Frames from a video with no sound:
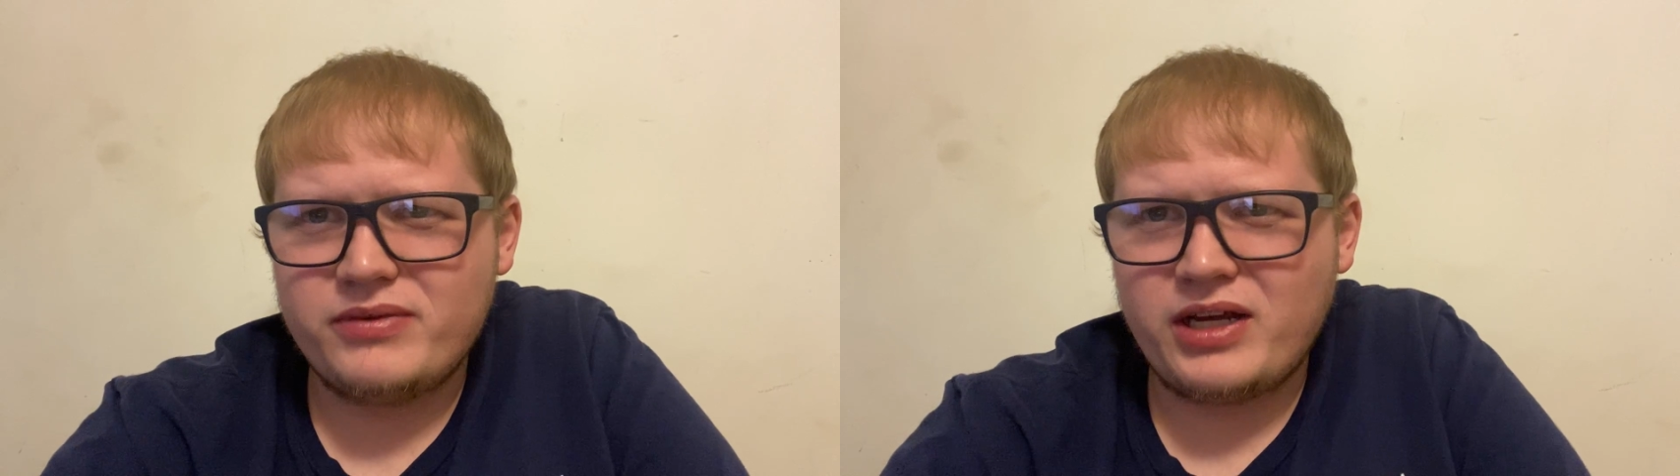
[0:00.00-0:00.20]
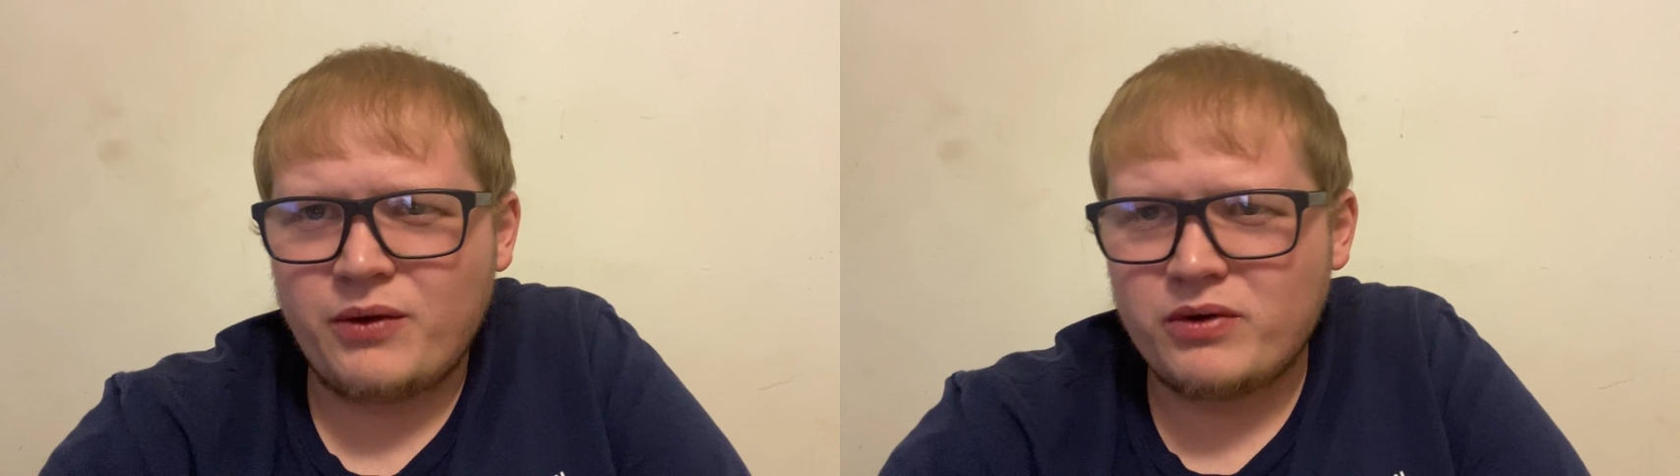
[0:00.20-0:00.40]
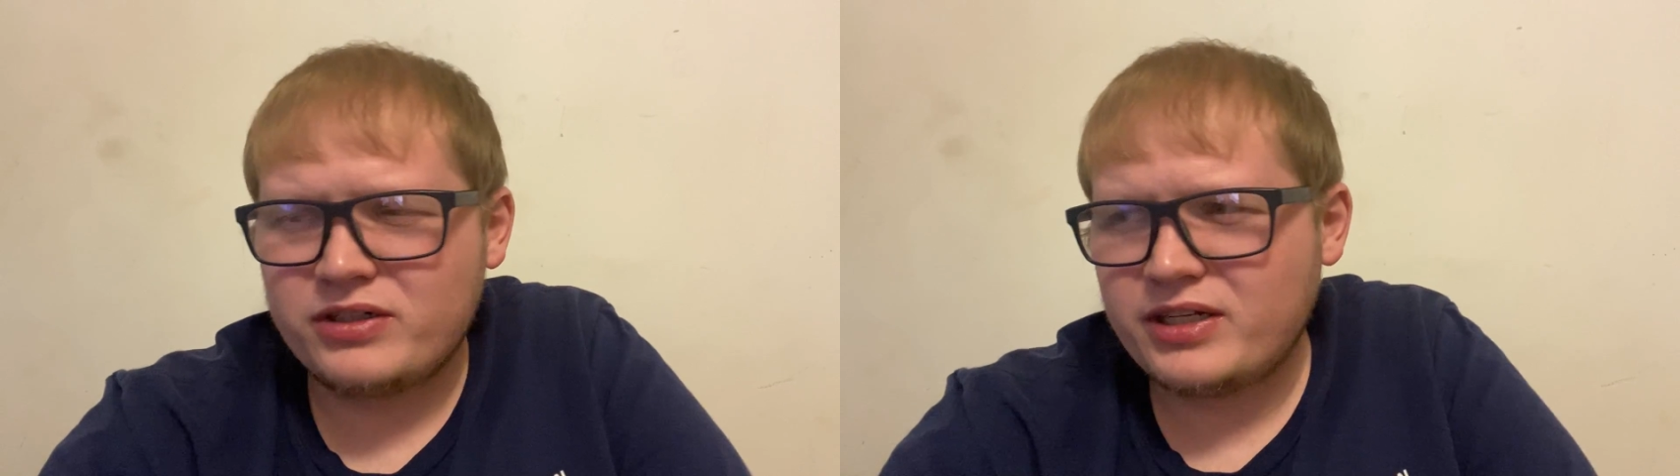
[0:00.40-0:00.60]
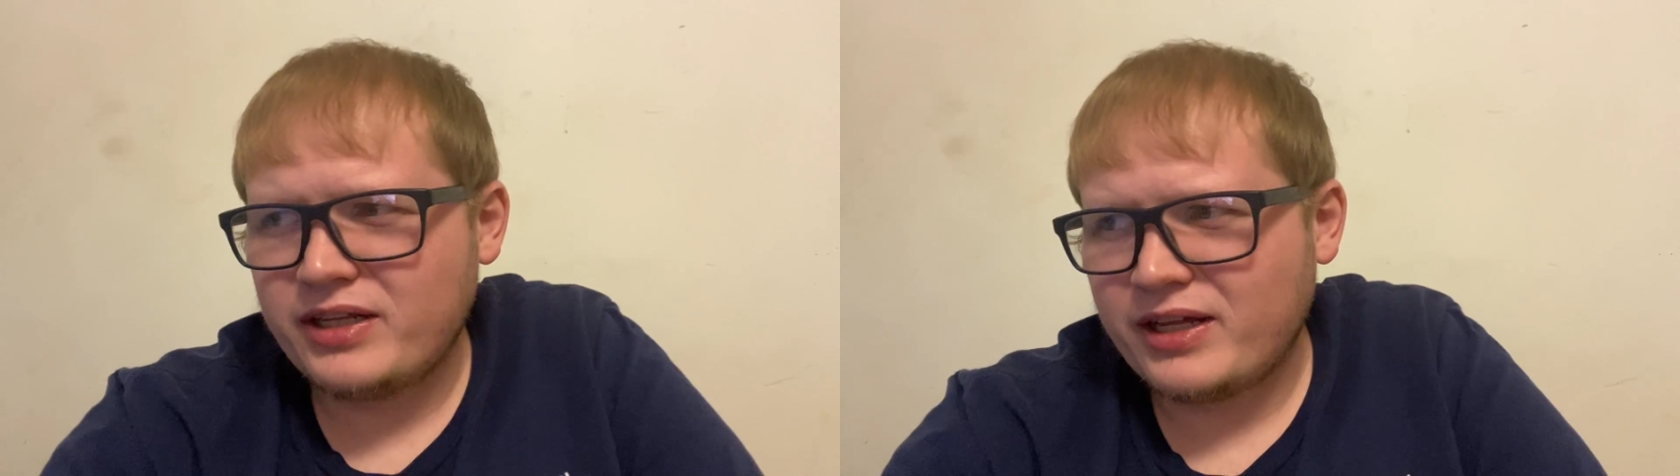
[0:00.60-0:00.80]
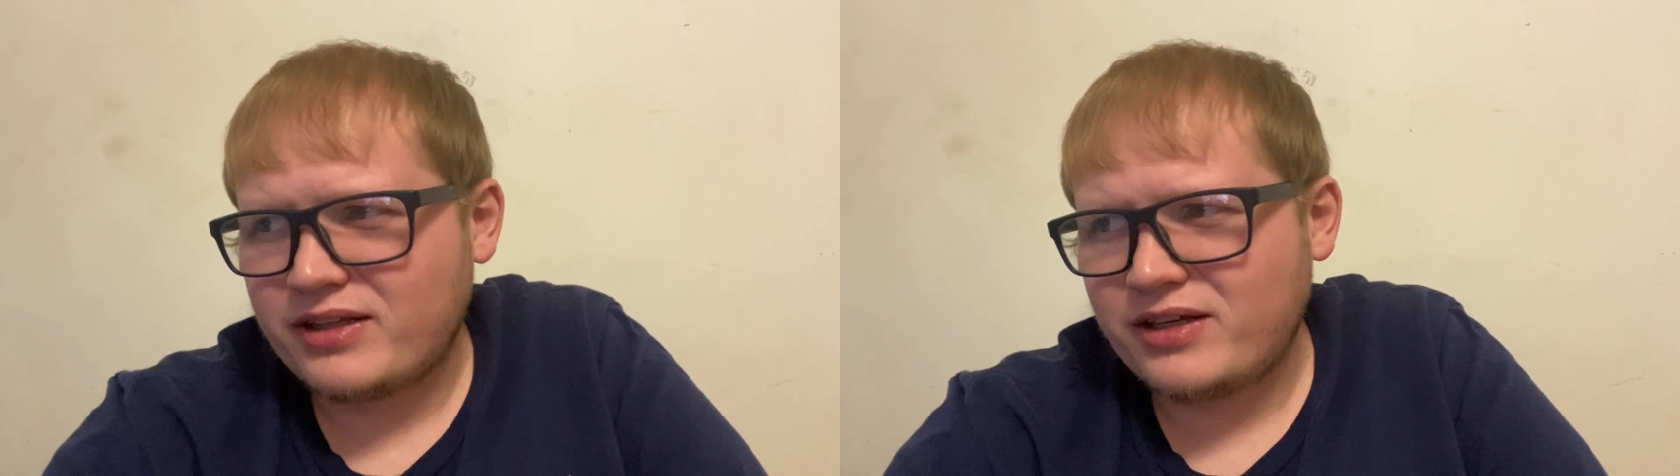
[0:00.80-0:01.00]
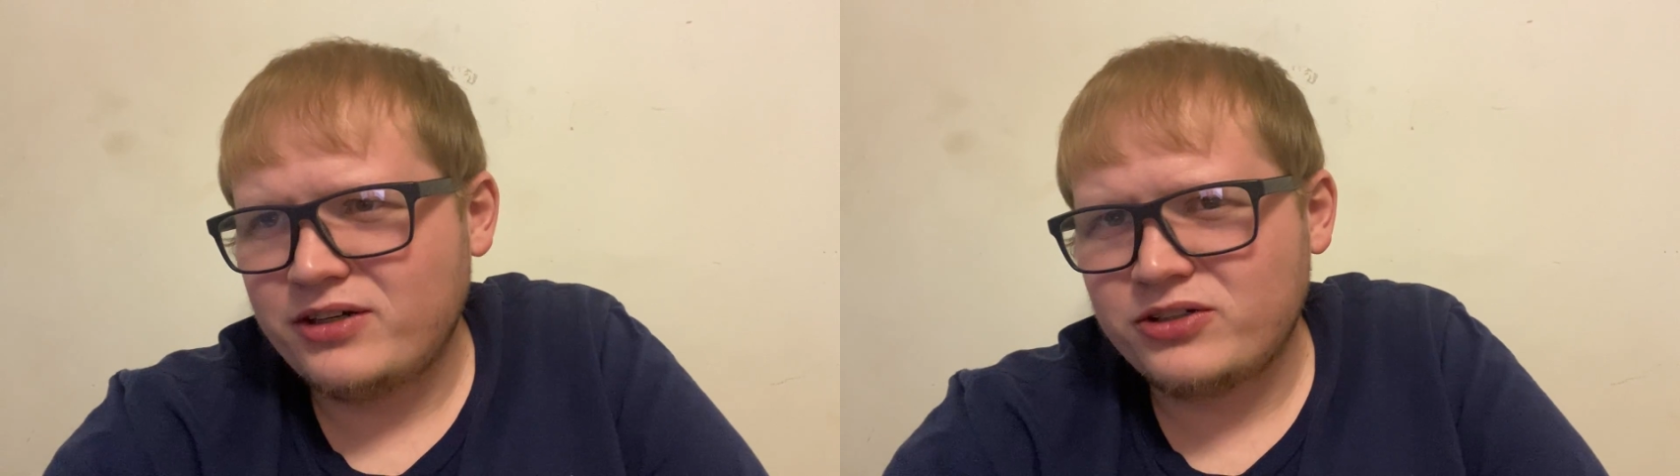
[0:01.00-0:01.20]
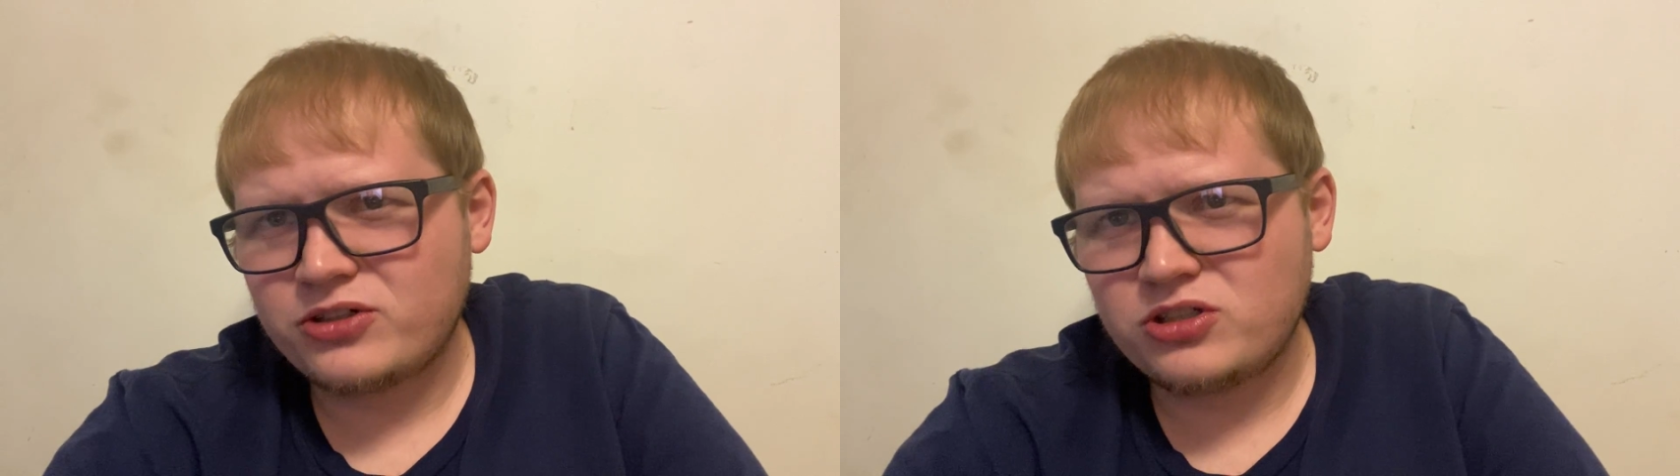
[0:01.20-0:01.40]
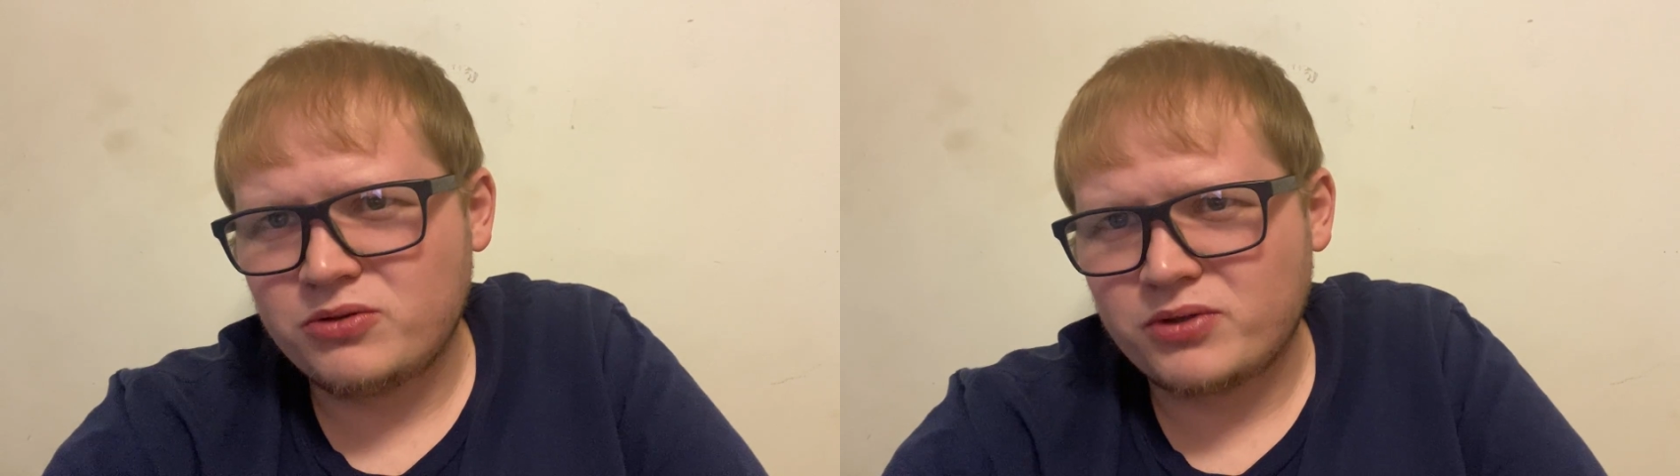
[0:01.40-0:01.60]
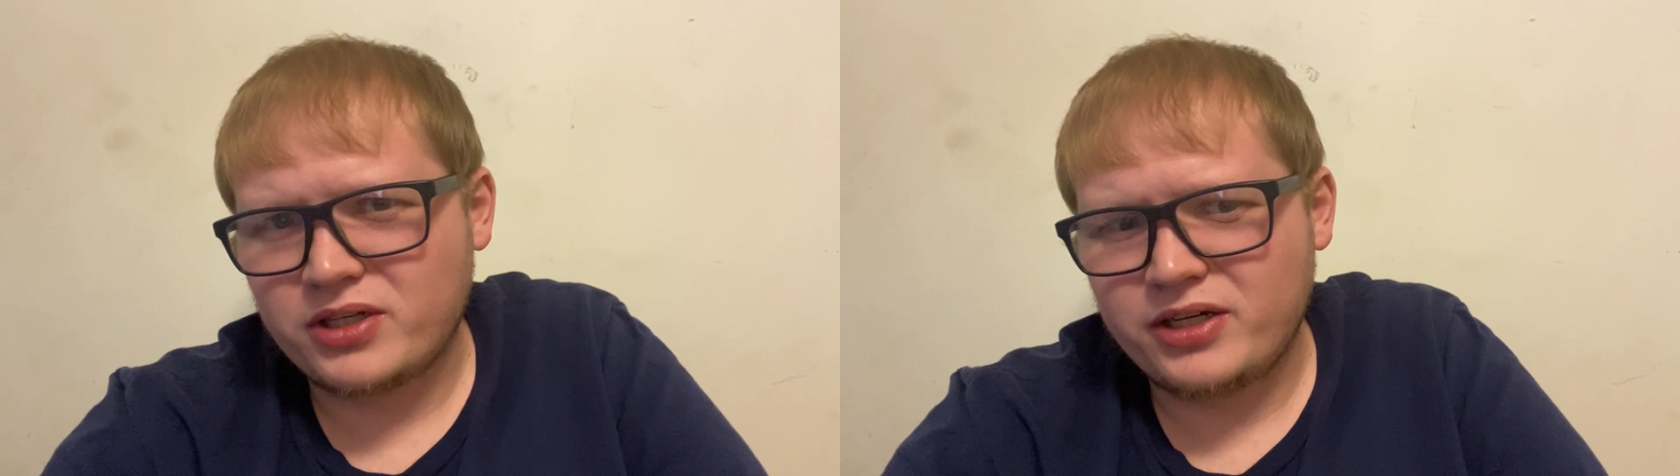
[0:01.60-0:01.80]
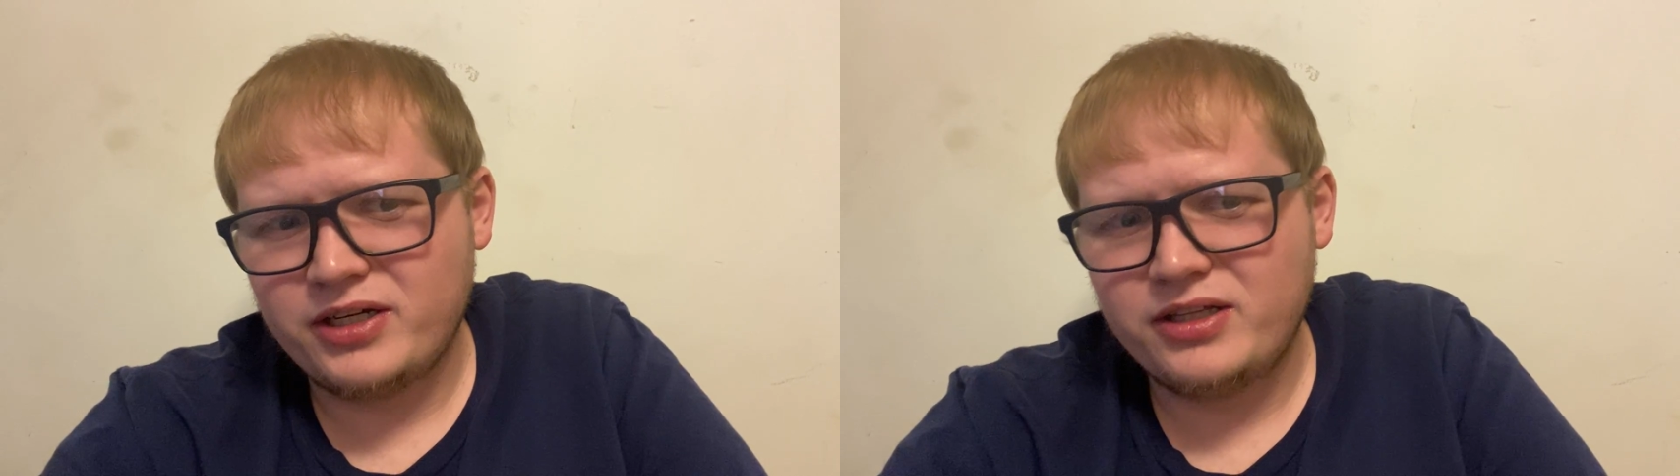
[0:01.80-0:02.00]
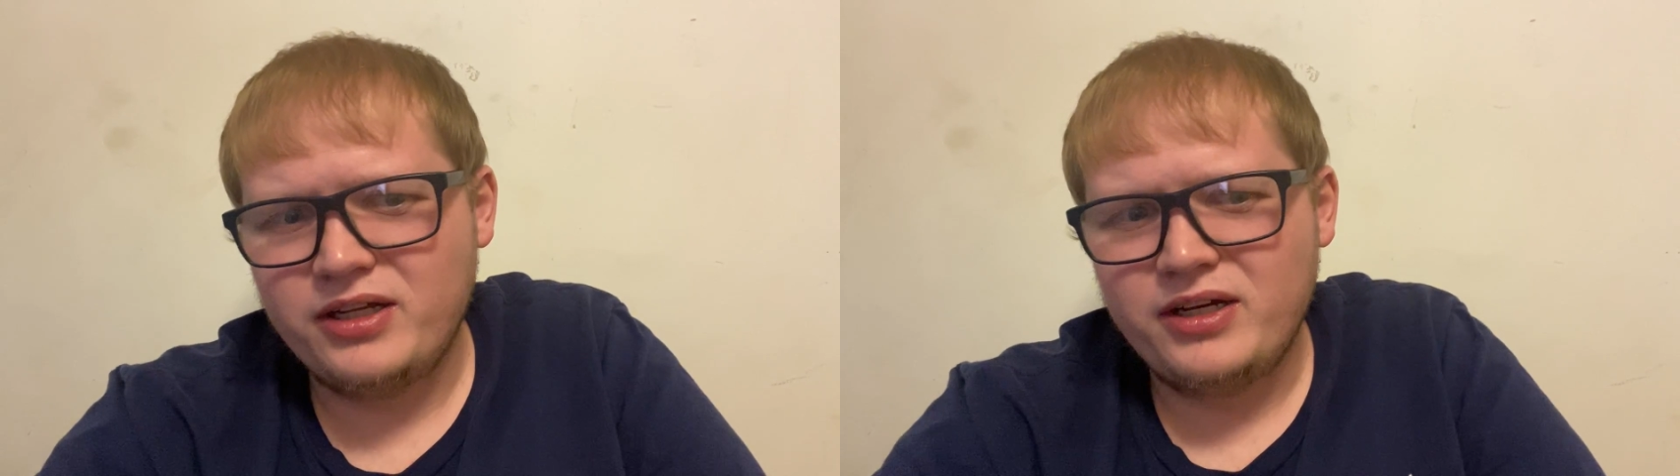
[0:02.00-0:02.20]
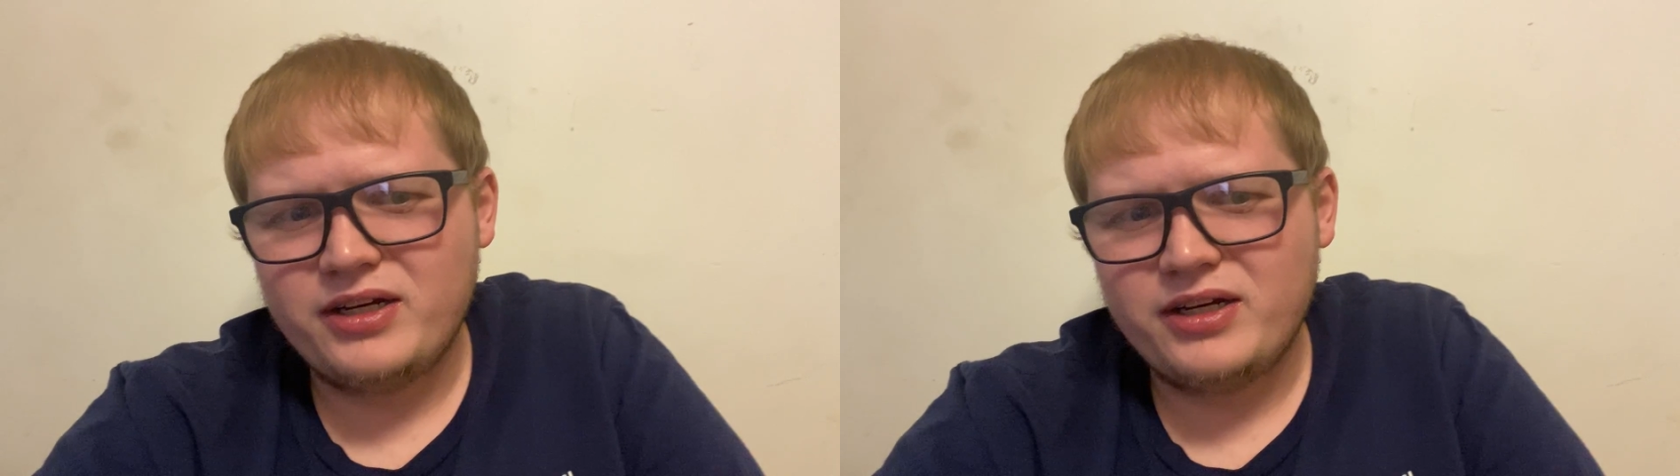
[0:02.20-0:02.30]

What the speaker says: I will say that the kills are still really good.